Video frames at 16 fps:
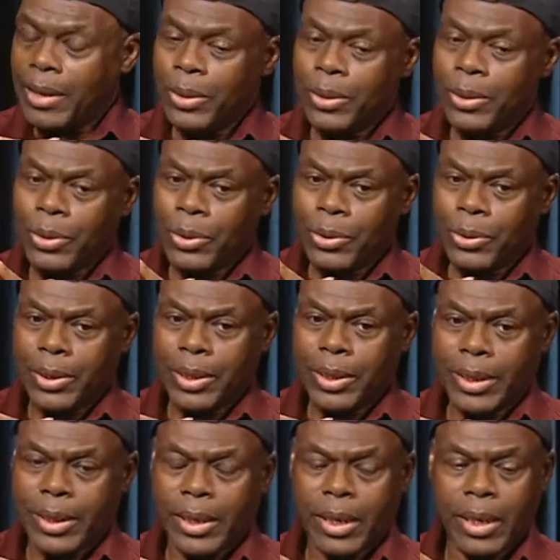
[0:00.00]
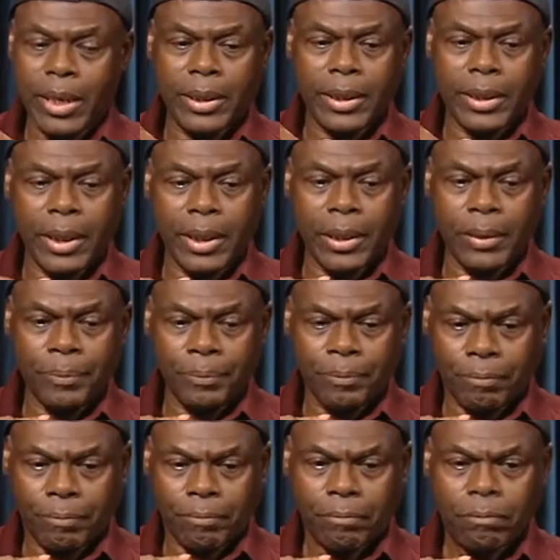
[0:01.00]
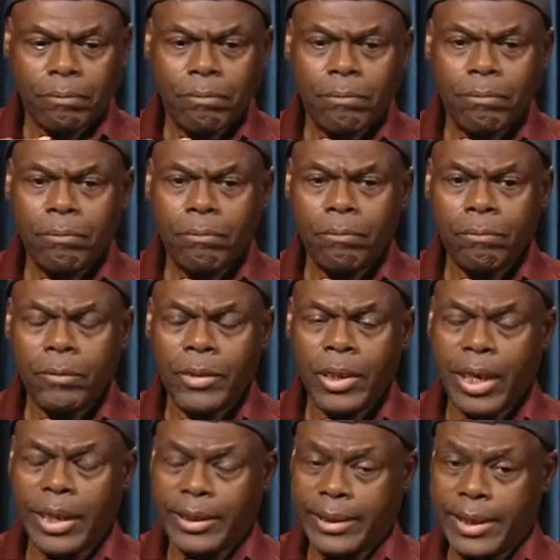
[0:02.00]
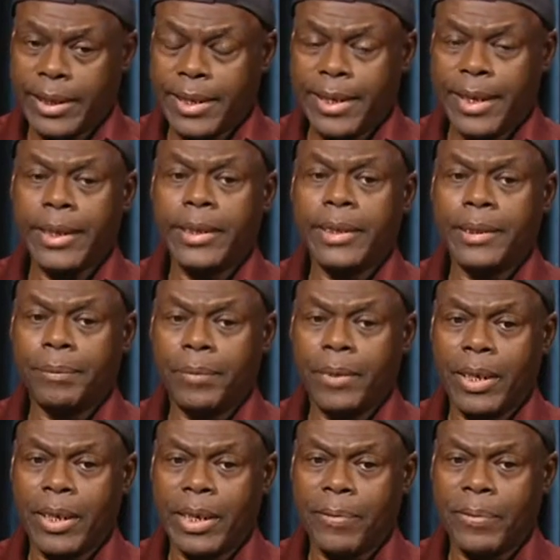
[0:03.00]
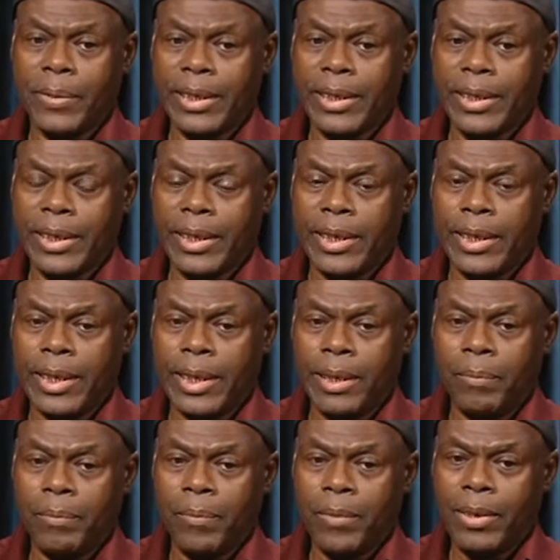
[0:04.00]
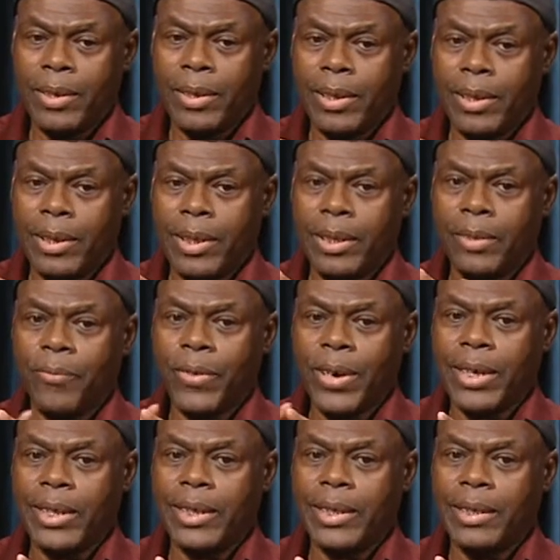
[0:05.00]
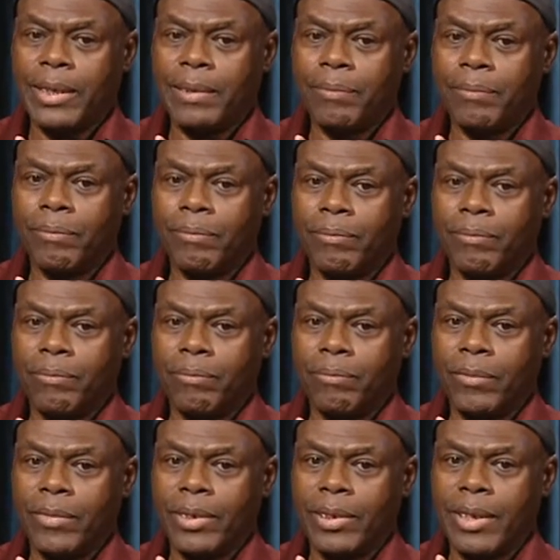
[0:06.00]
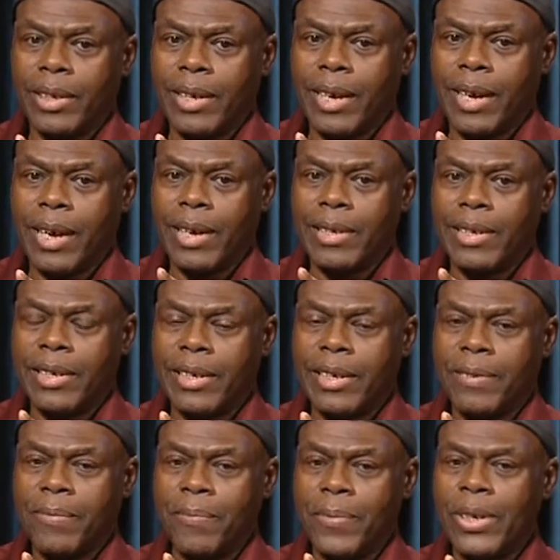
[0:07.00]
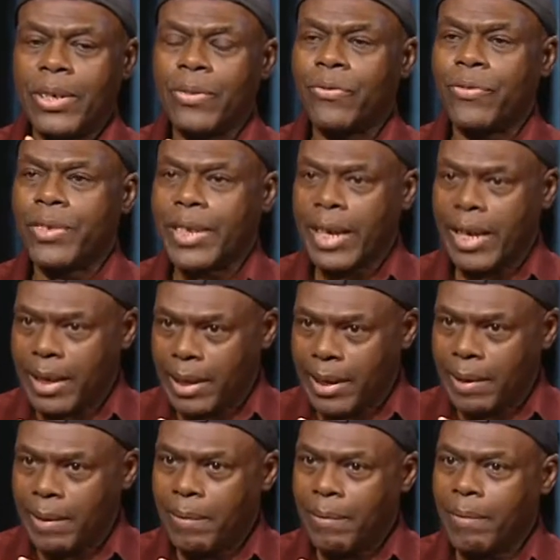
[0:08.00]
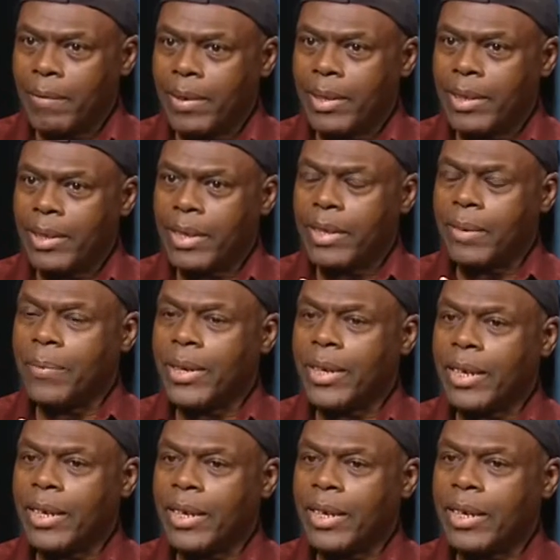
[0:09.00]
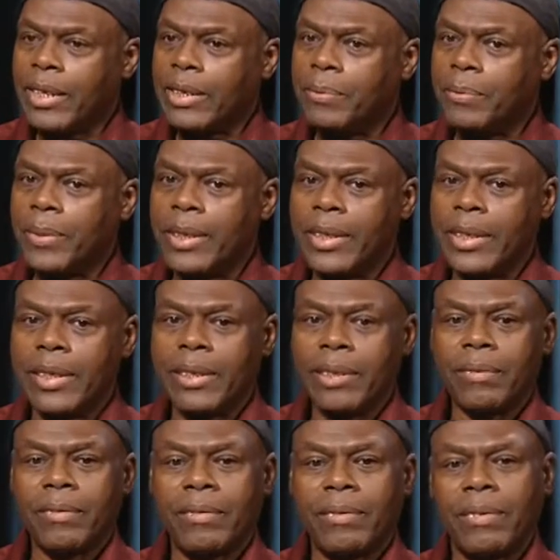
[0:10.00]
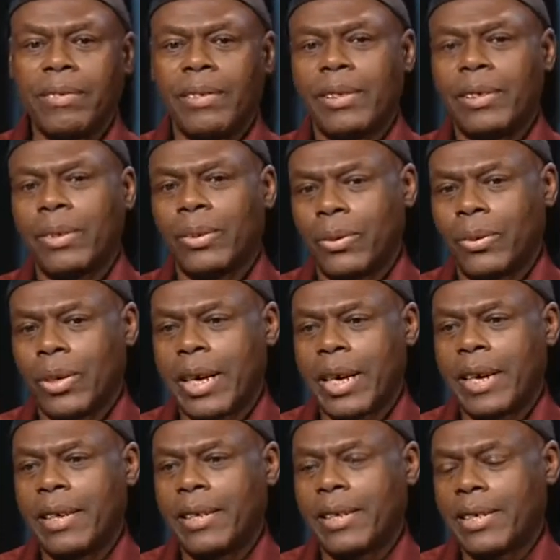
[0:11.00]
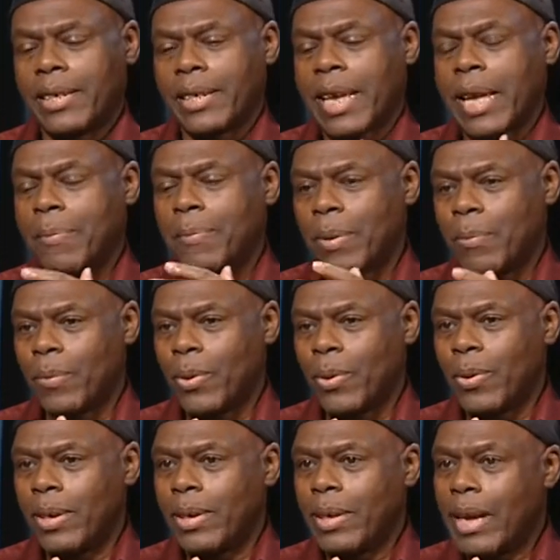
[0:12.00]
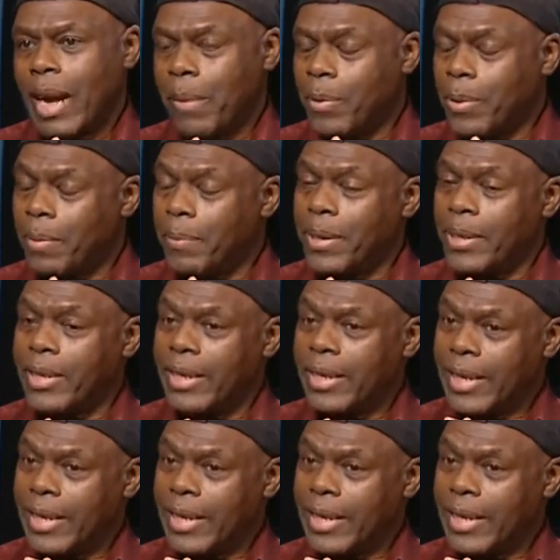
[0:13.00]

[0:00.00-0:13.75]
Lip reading: don't know that I said that, and if I did, then frankly, I didn't mean to say that America has been, you know, is capable. I probably said